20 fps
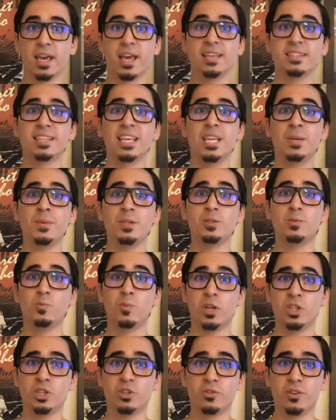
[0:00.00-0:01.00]
In case anyone's
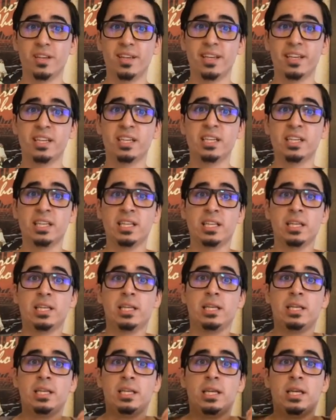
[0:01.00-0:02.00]
wondering,
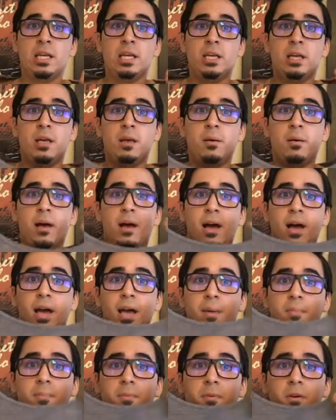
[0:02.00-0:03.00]

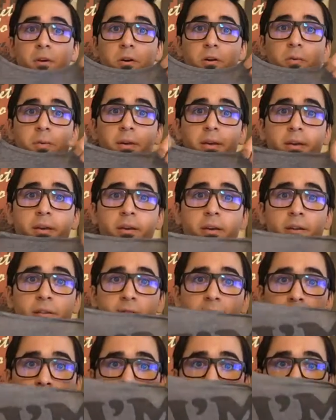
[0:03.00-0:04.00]
I'm going
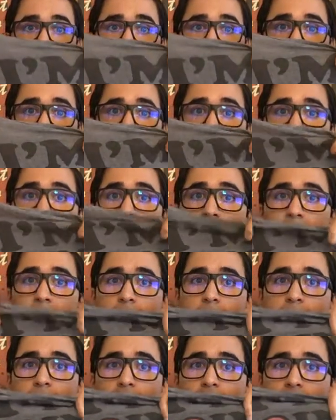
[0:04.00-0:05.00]
to
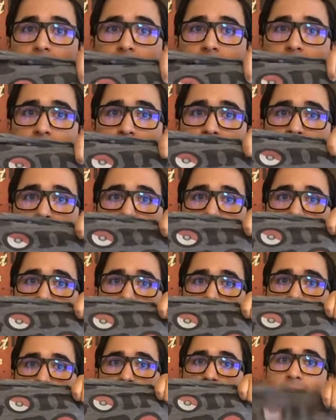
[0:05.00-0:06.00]
the
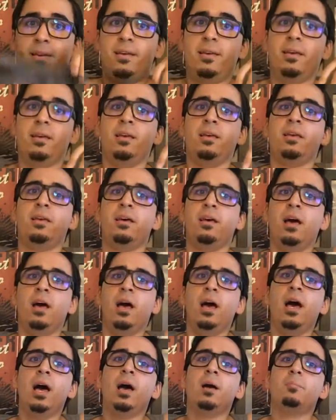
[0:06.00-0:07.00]
gym.
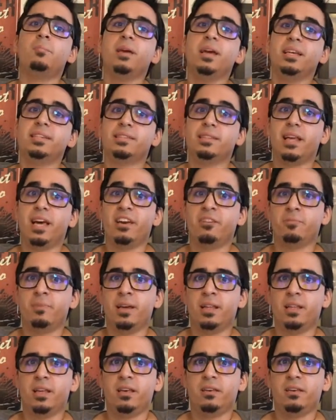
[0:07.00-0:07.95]
Biggest lie of my